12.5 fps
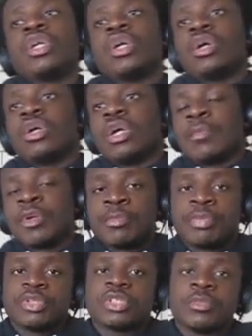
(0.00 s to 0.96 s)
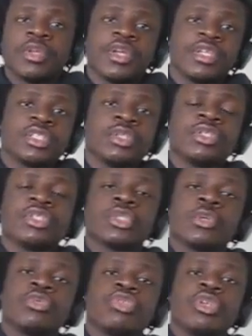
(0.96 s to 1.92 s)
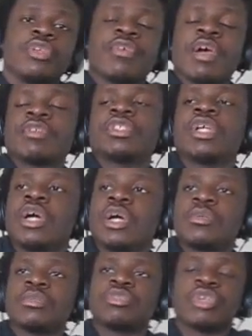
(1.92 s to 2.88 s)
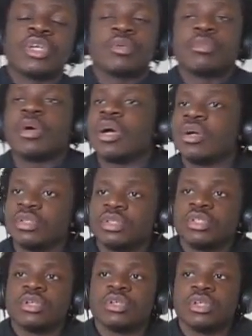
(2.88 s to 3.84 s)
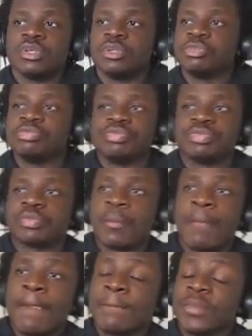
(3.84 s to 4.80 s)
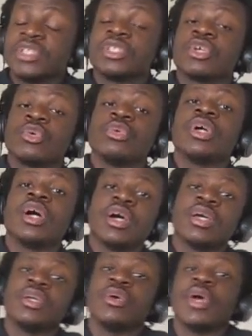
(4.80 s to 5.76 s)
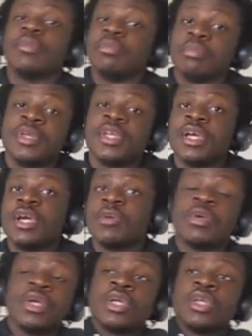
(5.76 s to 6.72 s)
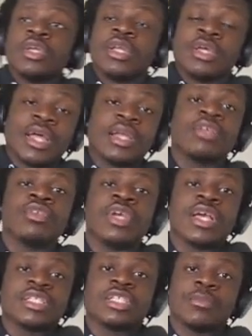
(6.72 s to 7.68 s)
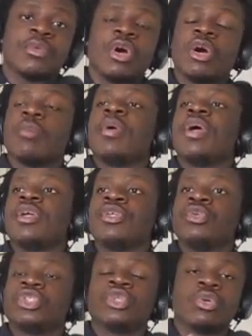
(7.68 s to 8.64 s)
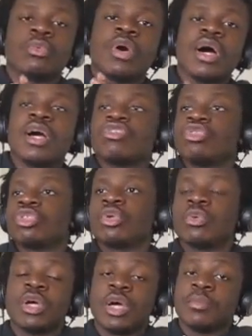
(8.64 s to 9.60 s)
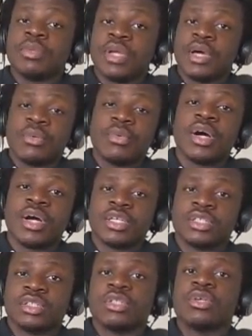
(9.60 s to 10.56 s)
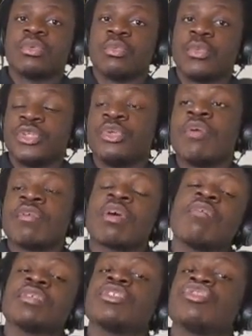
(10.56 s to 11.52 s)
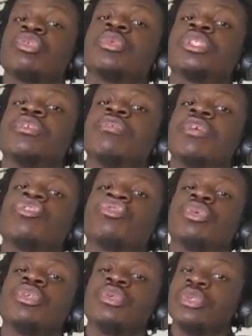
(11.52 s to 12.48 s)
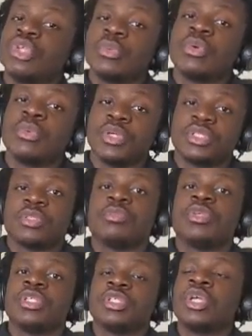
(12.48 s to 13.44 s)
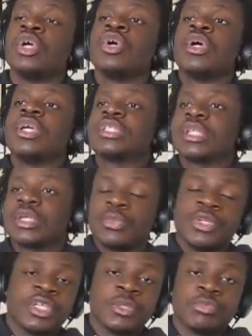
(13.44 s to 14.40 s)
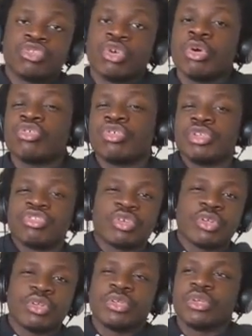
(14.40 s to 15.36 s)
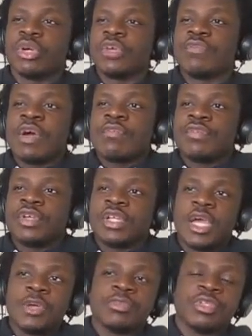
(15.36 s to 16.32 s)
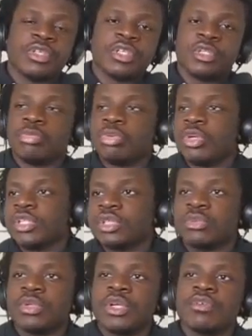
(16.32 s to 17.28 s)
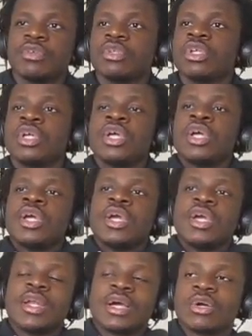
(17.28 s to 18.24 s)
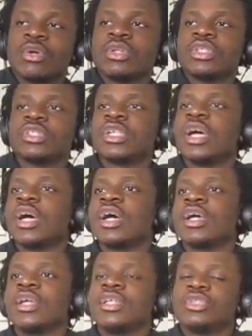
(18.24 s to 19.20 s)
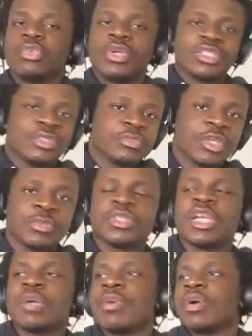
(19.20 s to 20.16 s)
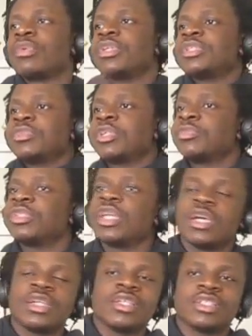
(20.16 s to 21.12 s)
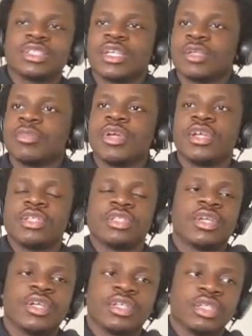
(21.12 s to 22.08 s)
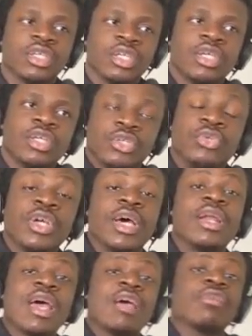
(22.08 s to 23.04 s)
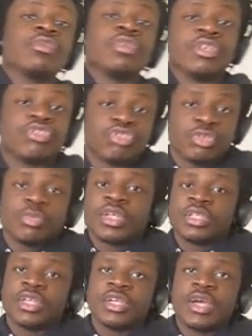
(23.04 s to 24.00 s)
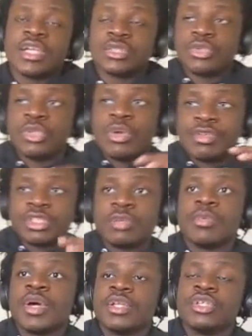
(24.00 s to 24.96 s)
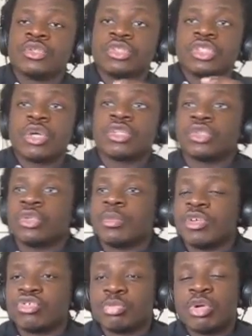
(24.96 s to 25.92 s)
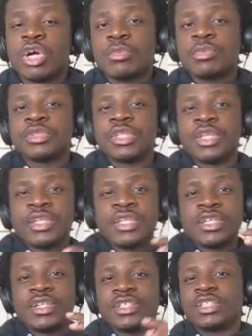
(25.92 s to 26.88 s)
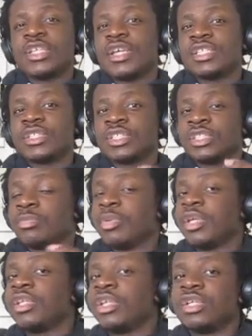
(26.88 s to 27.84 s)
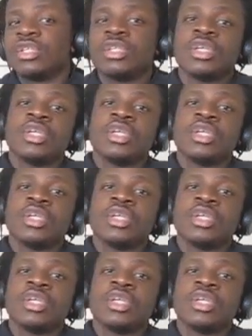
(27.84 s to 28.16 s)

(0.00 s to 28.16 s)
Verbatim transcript: Uh, I'm going to put some links in the description if I have time. Check him out. You know, um, he's a cool guy. You know, and me and him now a lot of you guys tell me, oh man, you so wise, you so I'm not wise. You know, when you have a conversation with Silvestre, you'll know what wisdom is. It's like we keep charging each other. You know, if I feel empty and depressed or whatever, and I call this guy, his wisdom comes out, my wisdom comes out, and it's like, man, like you gotta have a relationship like that, guys, where you have somebody you can talk to about your problems, and he understands because he's been there.